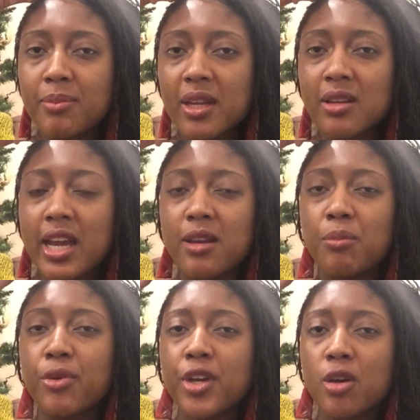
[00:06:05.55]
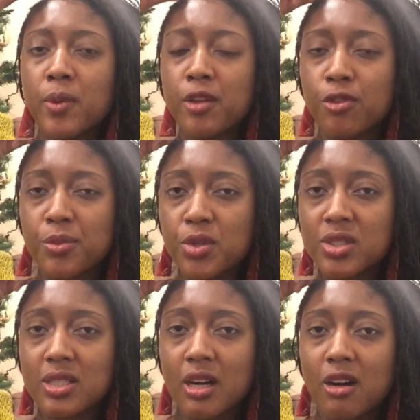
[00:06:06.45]
might kind of break away from your
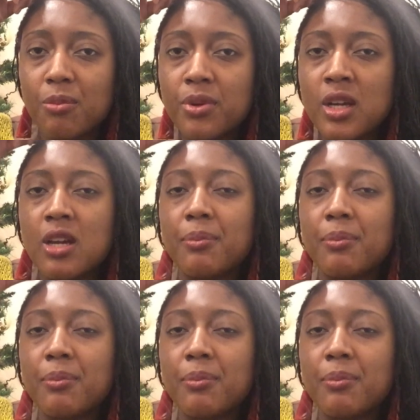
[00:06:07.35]
scalp